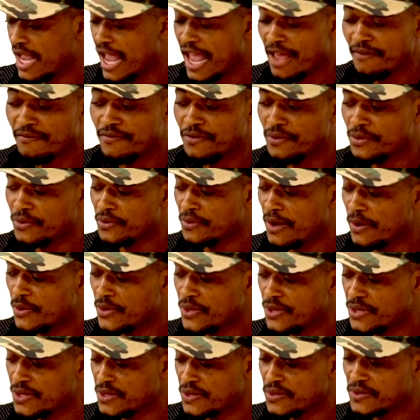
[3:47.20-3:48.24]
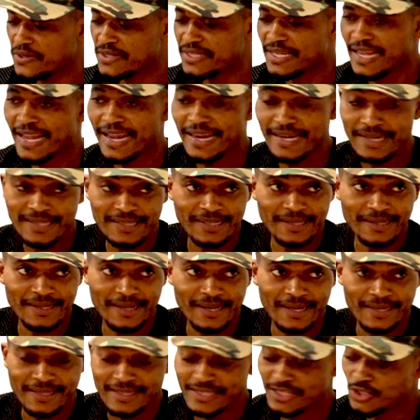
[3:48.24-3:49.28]
Have you used
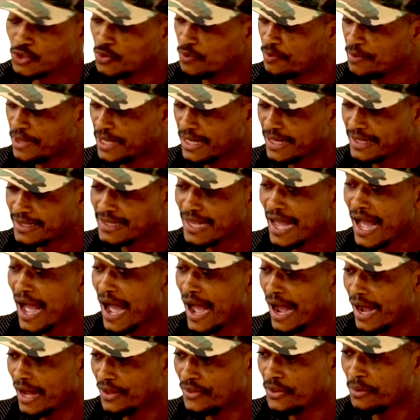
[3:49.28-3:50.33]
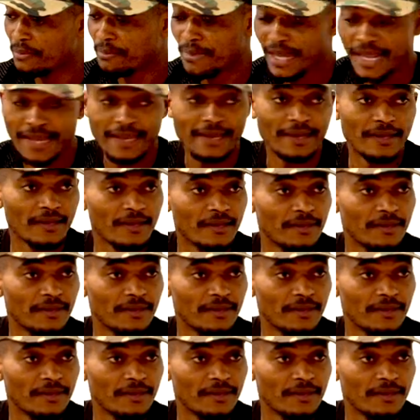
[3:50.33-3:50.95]
internet to meet other men?